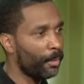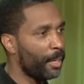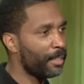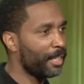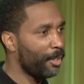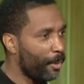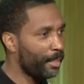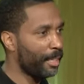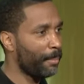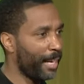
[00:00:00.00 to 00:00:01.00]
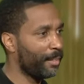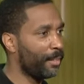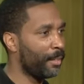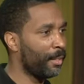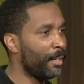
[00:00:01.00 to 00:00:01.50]
Because the anointing makes
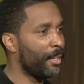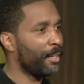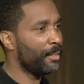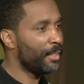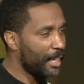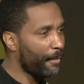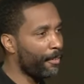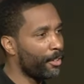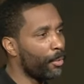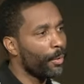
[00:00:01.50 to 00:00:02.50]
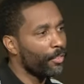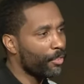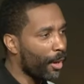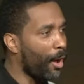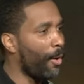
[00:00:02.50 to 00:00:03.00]
the difference. When
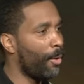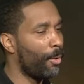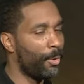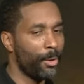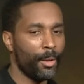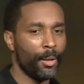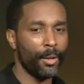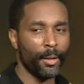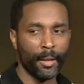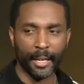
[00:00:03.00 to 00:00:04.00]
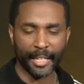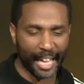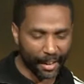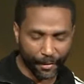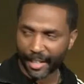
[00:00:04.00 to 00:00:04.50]
Saul
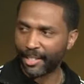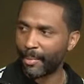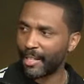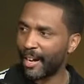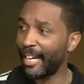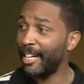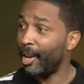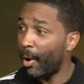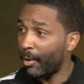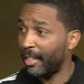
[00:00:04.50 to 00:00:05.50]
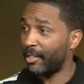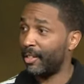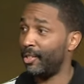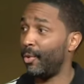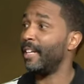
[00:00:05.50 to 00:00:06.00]
got a fellowship with God, he lost his
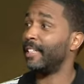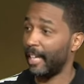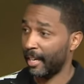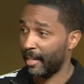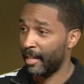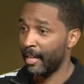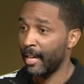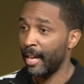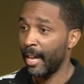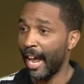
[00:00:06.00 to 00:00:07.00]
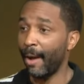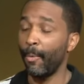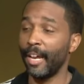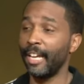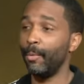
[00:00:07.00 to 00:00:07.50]
anointing. And
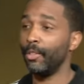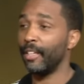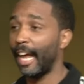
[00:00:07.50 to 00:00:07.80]
what he was